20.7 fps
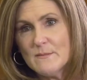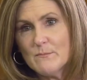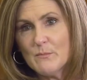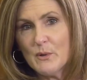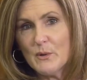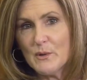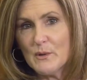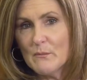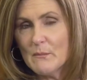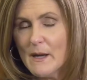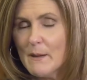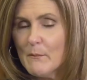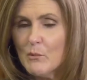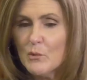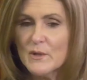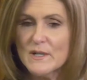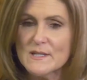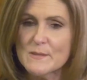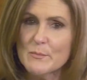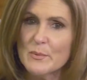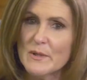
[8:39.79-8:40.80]
Both of my
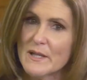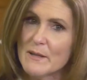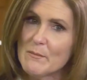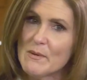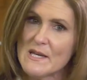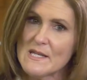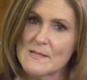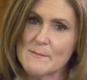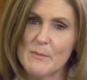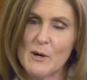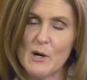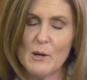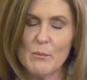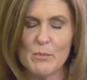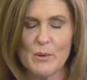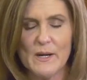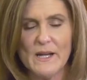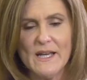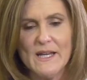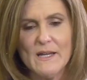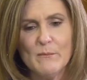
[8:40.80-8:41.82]
boys play baseball
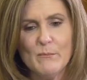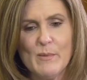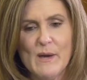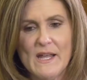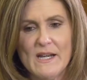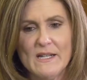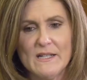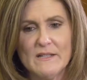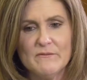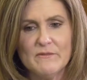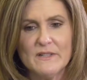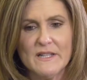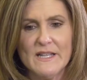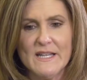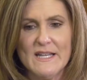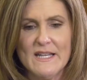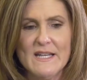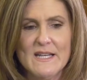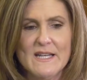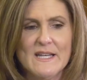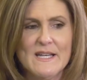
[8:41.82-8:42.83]
pretty
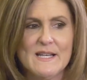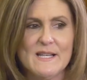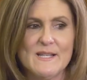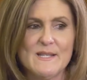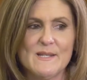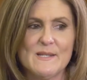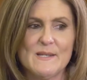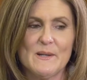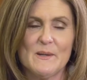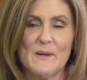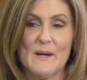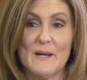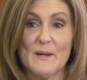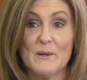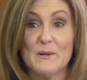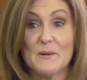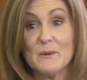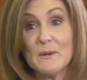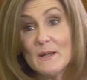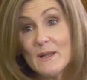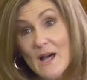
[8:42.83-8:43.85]
competitively, so I go
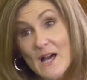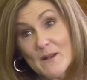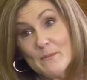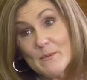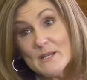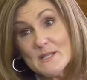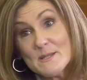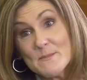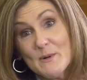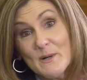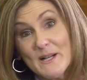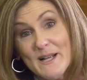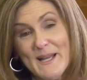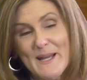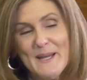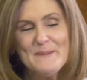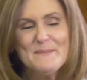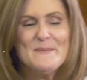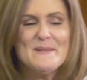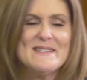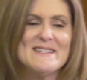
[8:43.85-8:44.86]
to a lot of baseball
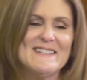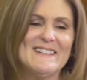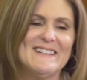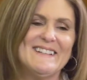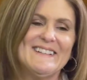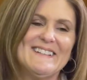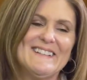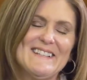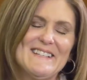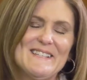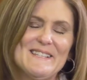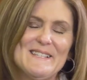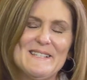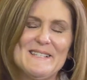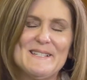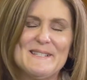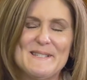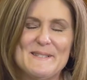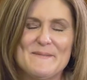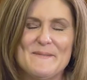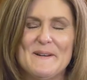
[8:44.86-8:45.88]
games.
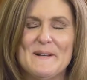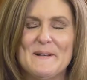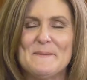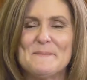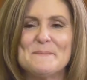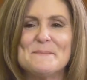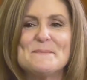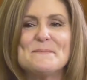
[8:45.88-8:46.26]
It's fun.